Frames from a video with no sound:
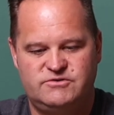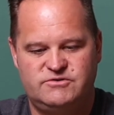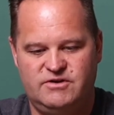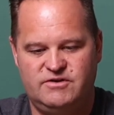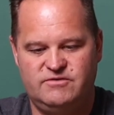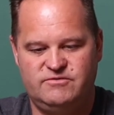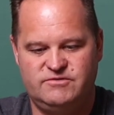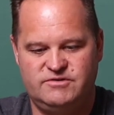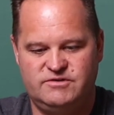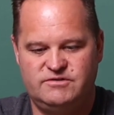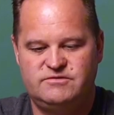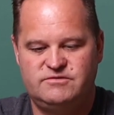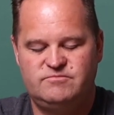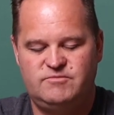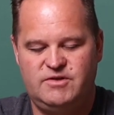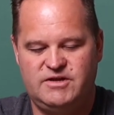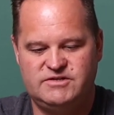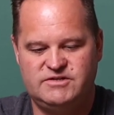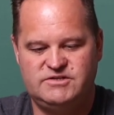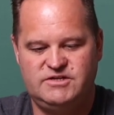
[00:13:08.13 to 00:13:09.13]
So I have a
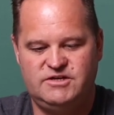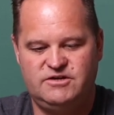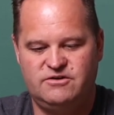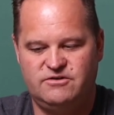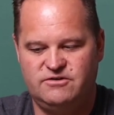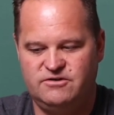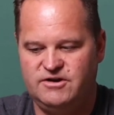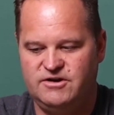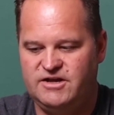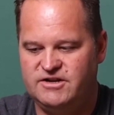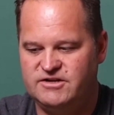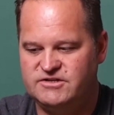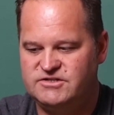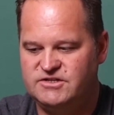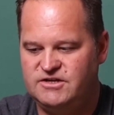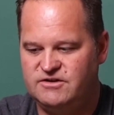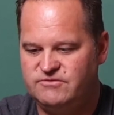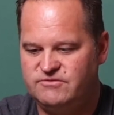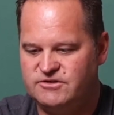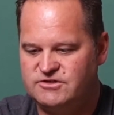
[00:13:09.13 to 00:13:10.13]
SD card and a
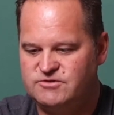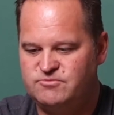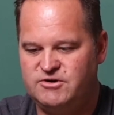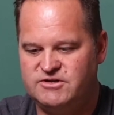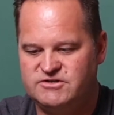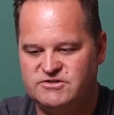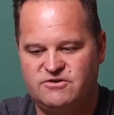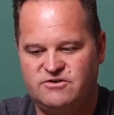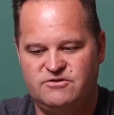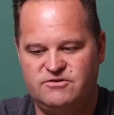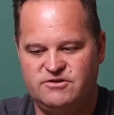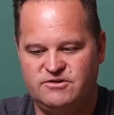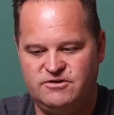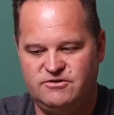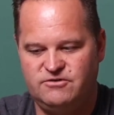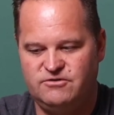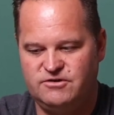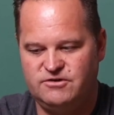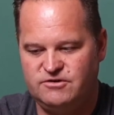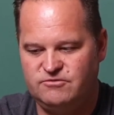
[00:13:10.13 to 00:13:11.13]
CF Express card in
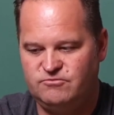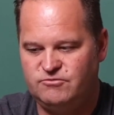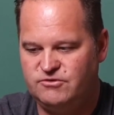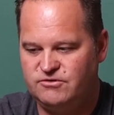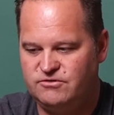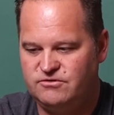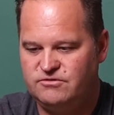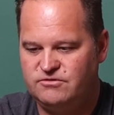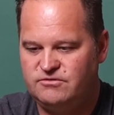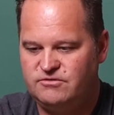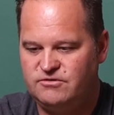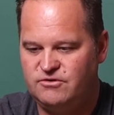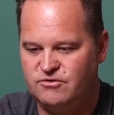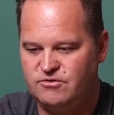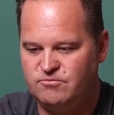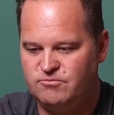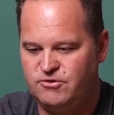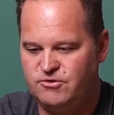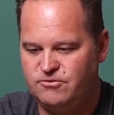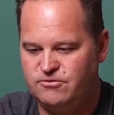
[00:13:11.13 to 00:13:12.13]
here and it will go
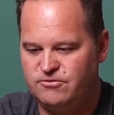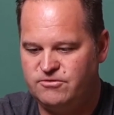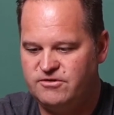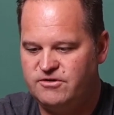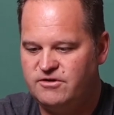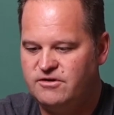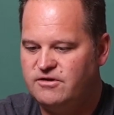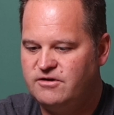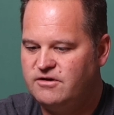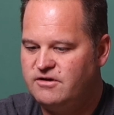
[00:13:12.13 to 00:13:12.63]
to both.